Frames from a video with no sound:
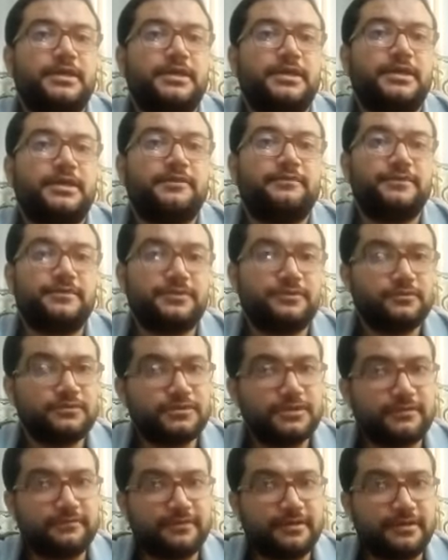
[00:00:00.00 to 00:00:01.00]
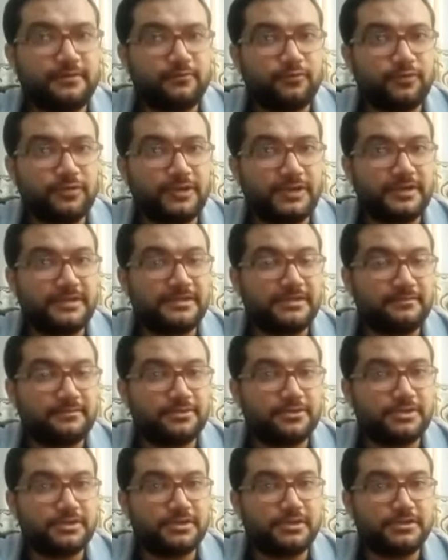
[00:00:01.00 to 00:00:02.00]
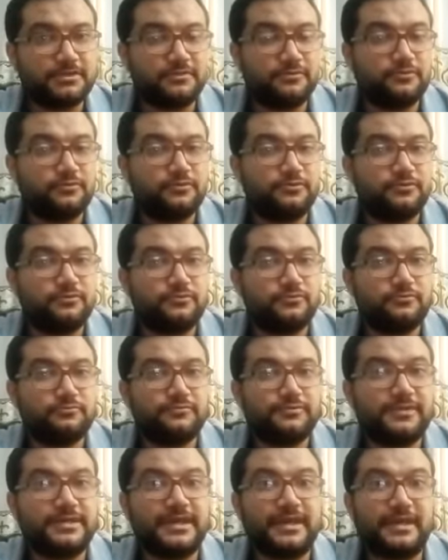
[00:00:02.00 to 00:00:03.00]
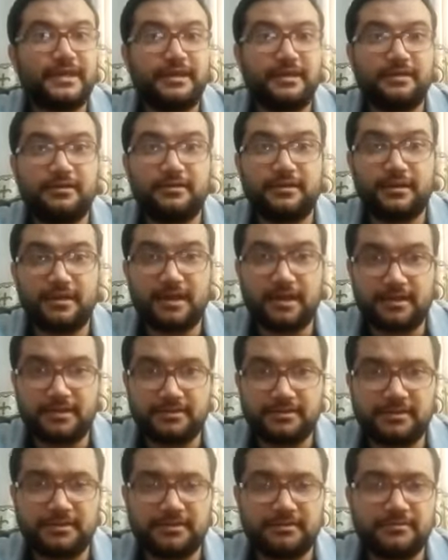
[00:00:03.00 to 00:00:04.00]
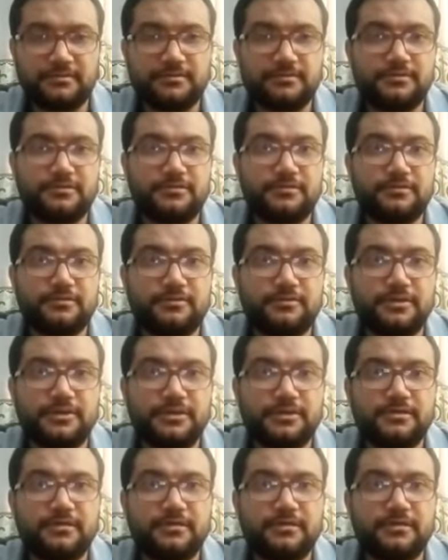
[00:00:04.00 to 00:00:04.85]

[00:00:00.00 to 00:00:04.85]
If it's not available and the patient has no tachycardia, okay,